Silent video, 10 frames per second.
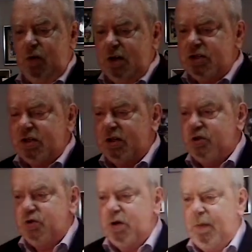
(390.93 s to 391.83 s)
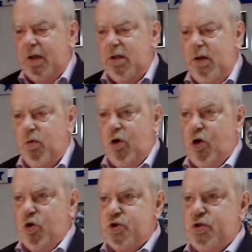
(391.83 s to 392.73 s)
what is it that you typically
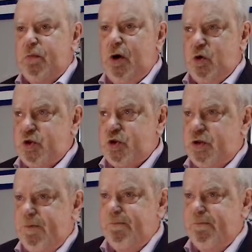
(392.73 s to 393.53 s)
rehearse the most?